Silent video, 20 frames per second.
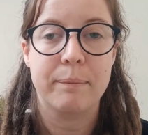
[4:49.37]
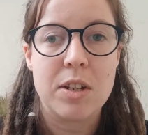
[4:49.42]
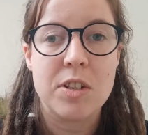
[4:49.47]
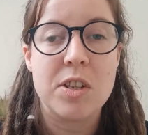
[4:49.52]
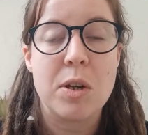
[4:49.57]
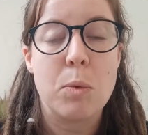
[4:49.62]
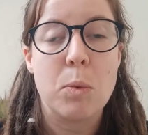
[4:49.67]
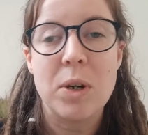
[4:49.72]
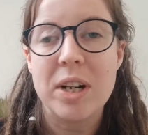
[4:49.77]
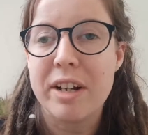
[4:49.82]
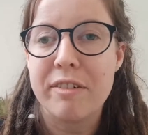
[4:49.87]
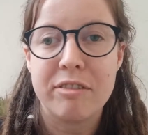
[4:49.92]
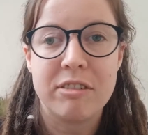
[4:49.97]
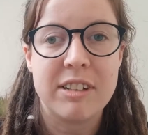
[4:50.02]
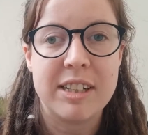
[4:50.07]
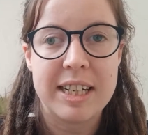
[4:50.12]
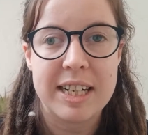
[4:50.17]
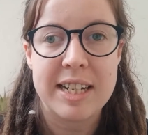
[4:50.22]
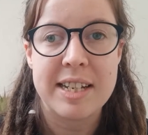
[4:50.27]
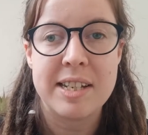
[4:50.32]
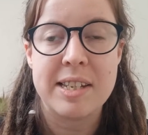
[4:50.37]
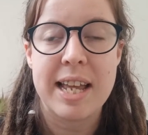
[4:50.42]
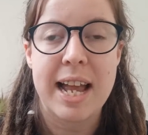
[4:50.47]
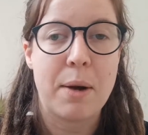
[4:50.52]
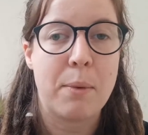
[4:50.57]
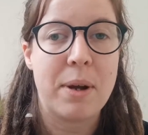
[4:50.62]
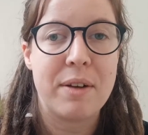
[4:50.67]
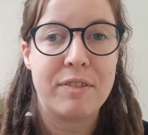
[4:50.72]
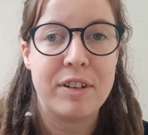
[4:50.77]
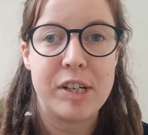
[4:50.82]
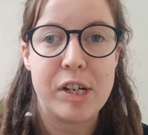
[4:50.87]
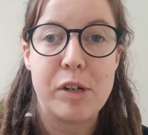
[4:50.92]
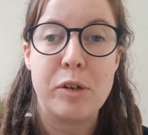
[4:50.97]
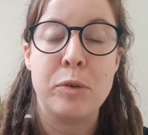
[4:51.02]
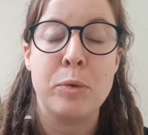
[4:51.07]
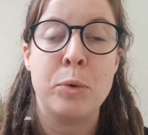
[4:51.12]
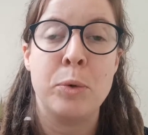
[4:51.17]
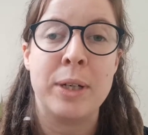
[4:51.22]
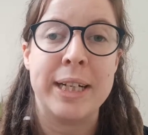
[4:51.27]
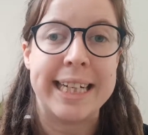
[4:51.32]
So whatever it is, however
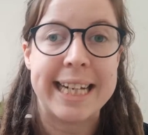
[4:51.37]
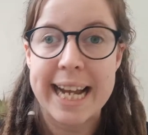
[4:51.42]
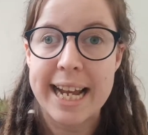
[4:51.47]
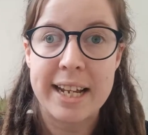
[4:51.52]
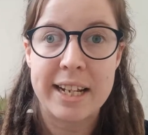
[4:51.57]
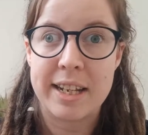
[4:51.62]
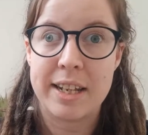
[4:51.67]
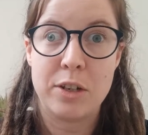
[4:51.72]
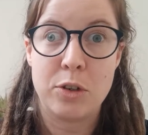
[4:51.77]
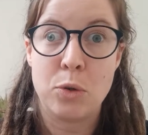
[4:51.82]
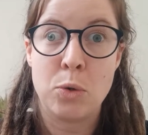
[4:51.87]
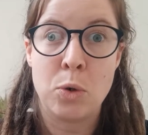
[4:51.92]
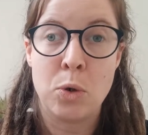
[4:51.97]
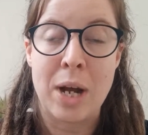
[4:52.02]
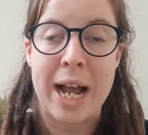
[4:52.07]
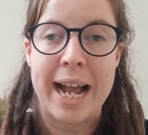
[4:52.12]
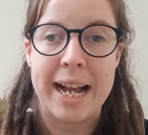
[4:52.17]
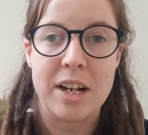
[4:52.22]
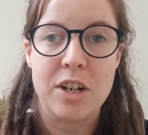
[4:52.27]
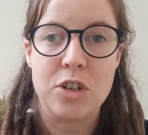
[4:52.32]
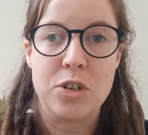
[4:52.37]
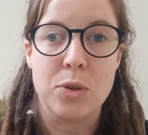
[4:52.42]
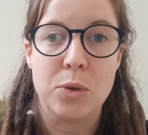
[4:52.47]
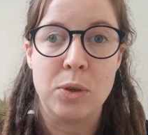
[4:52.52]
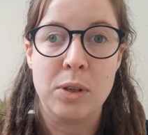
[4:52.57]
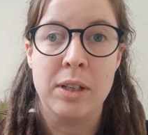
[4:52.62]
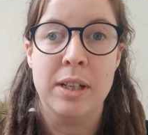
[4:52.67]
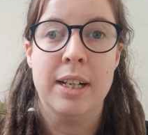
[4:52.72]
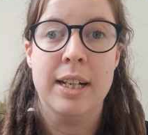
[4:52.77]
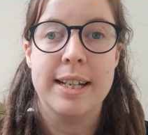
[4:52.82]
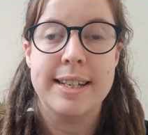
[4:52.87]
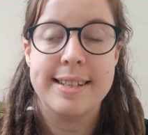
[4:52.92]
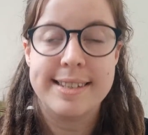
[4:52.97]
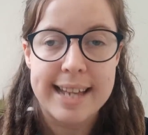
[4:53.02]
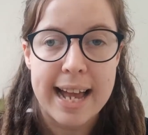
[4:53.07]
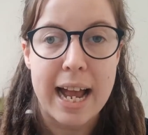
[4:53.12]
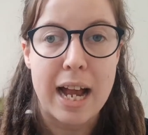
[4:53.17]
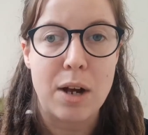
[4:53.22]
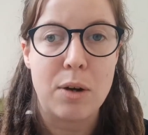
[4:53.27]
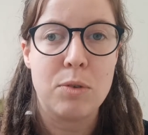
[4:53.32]
you get your actual
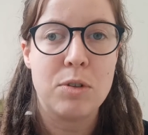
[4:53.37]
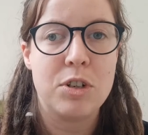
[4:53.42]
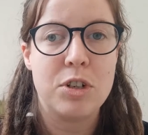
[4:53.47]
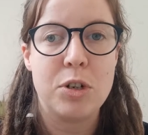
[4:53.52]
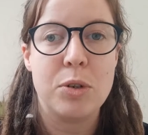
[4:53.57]
sound,